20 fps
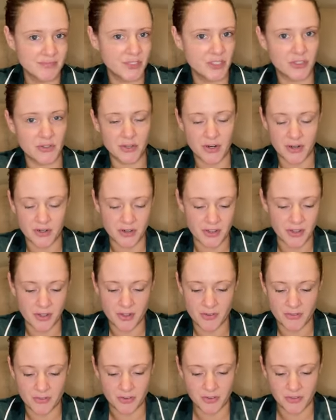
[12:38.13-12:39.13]
good on
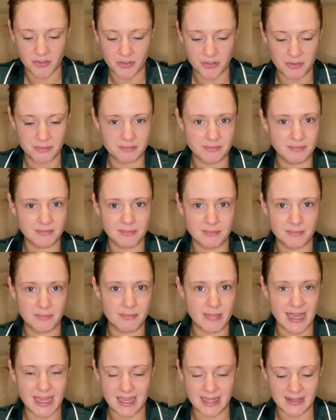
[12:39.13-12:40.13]
her for
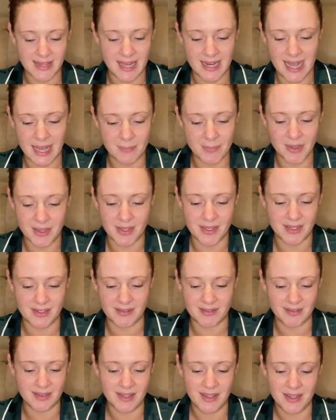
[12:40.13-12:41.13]
making that happen.
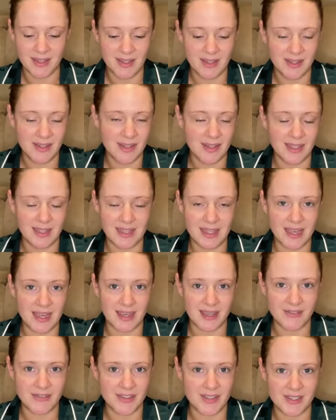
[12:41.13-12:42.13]
And yeah,
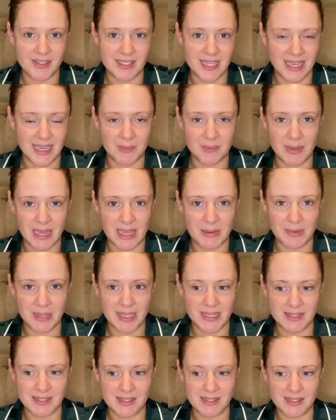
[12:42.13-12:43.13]
if her second
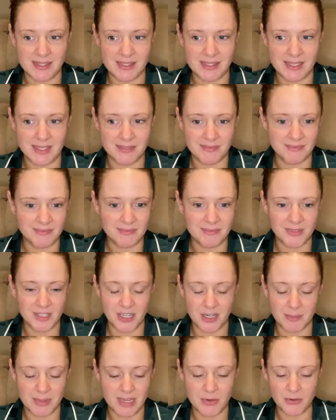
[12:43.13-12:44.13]
baby is going
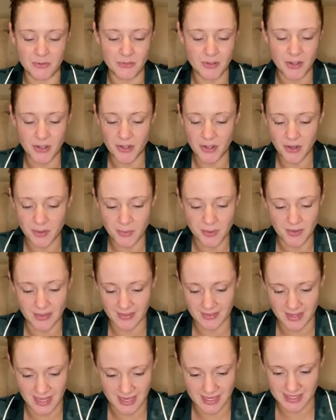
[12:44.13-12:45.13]
to be good for her, well
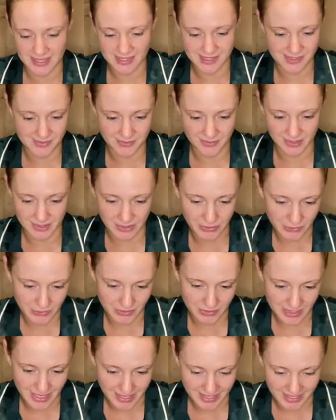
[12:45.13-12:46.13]
then that is really
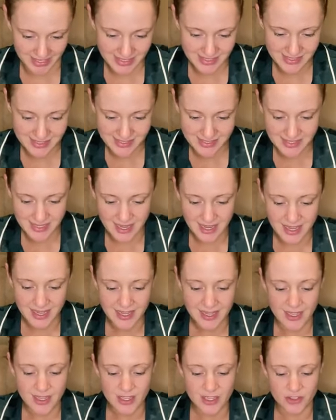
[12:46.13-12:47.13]
good, I guess.
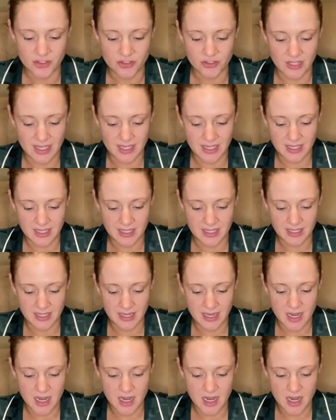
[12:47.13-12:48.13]

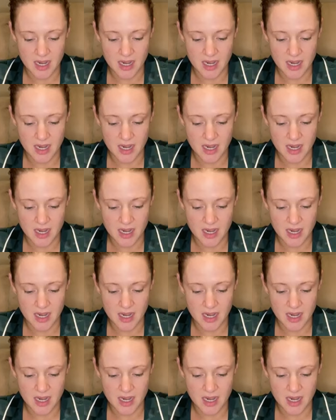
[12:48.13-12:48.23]
She